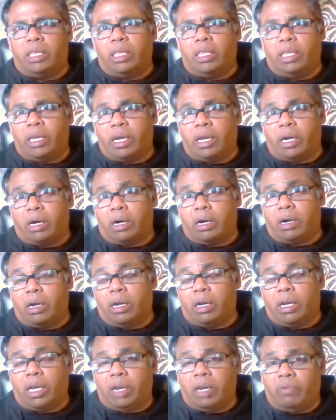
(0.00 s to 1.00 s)

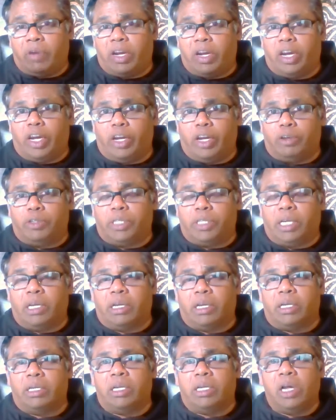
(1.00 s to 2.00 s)
there even in New
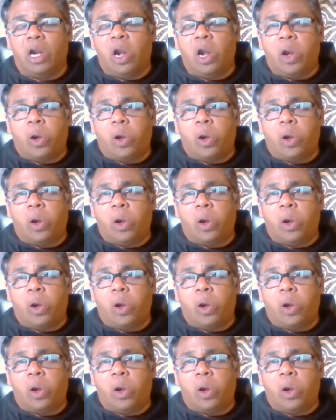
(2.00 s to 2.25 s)
Zealand,